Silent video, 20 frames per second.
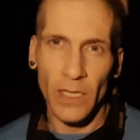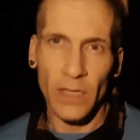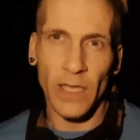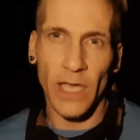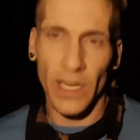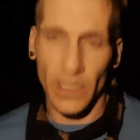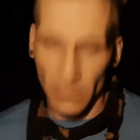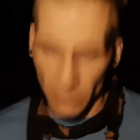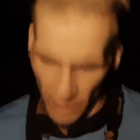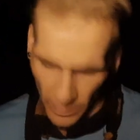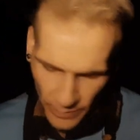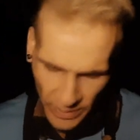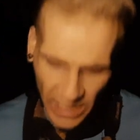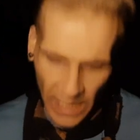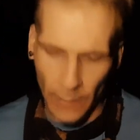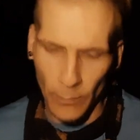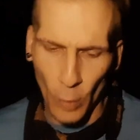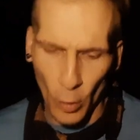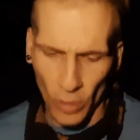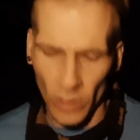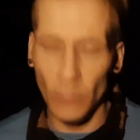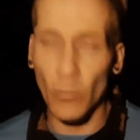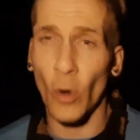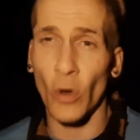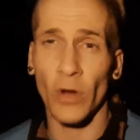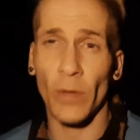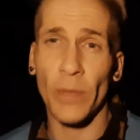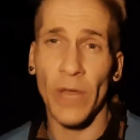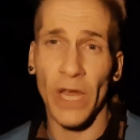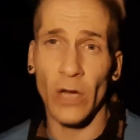that it became more and
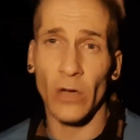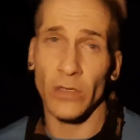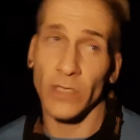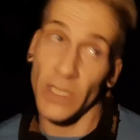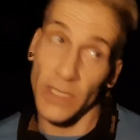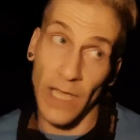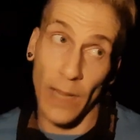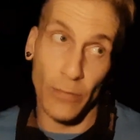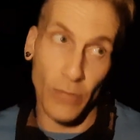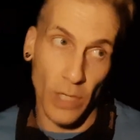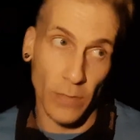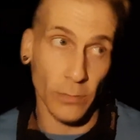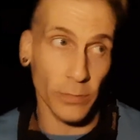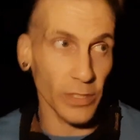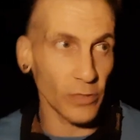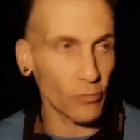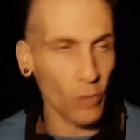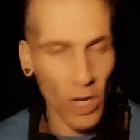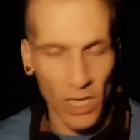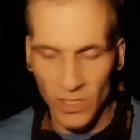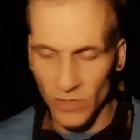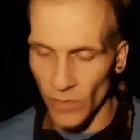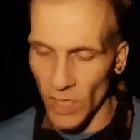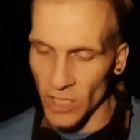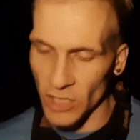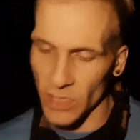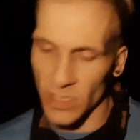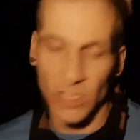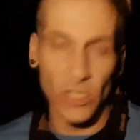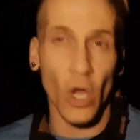more apparent that probably was
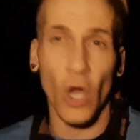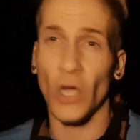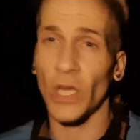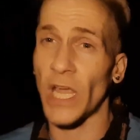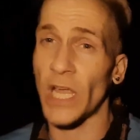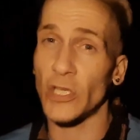Rush's song.